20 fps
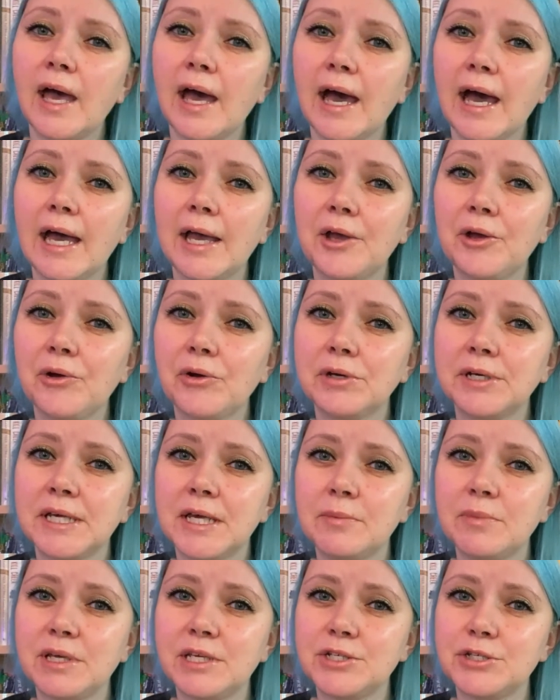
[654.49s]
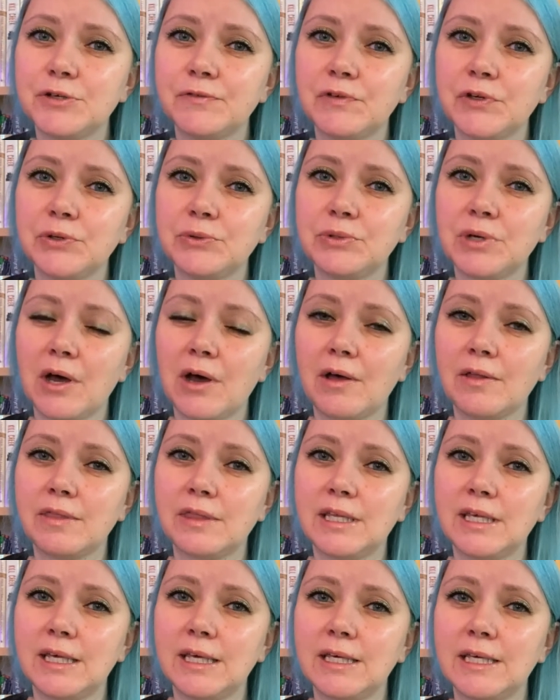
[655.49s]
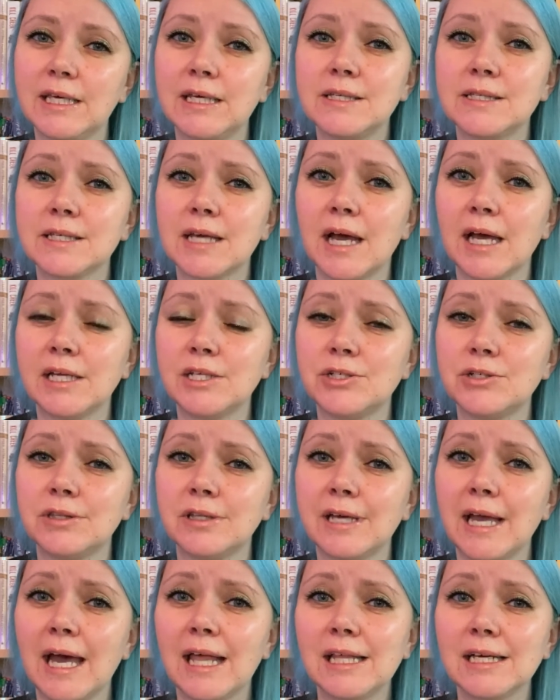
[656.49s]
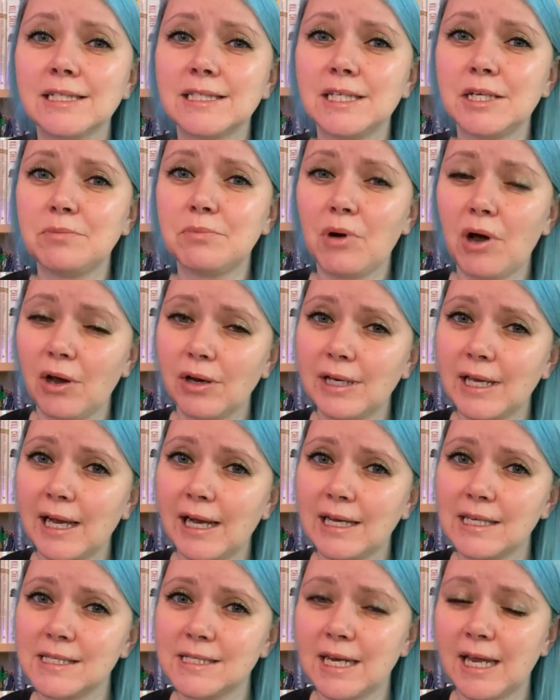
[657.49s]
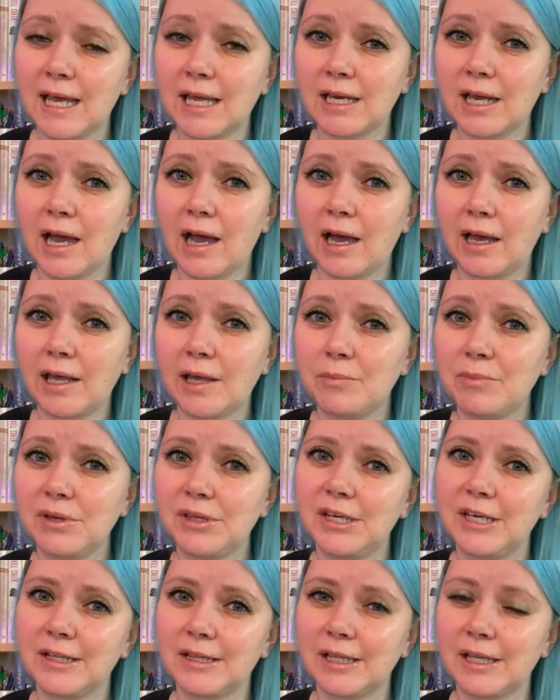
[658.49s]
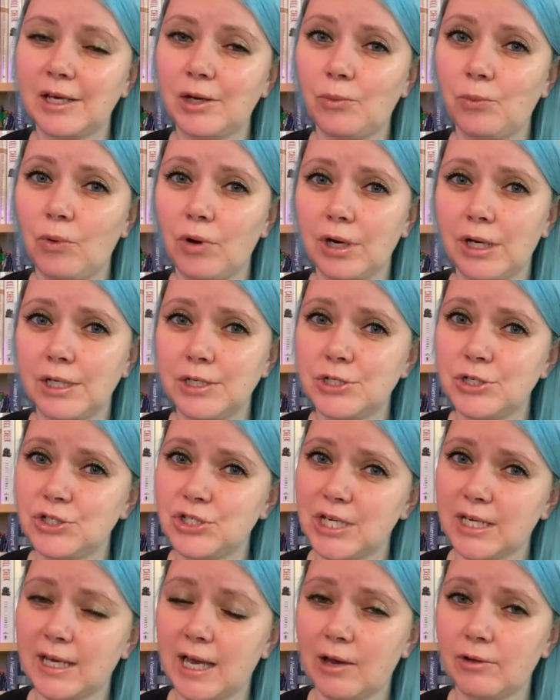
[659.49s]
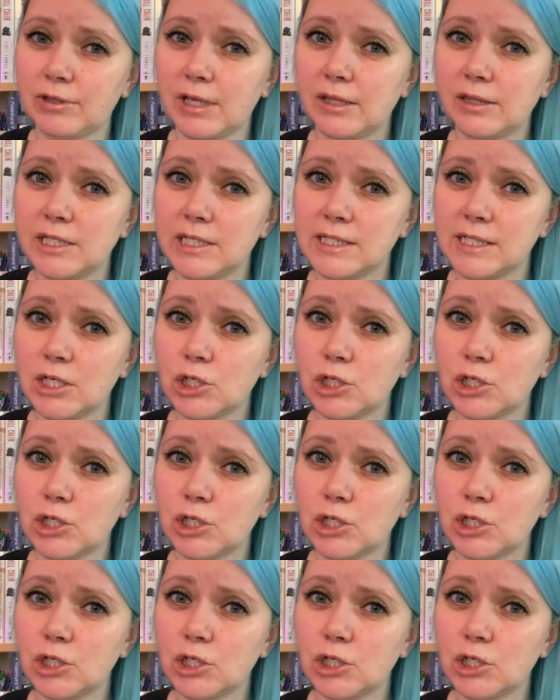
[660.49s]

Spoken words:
I heard him interviewed on the Geek's Guide to the Galaxy podcast, and I immediately wanted to check out this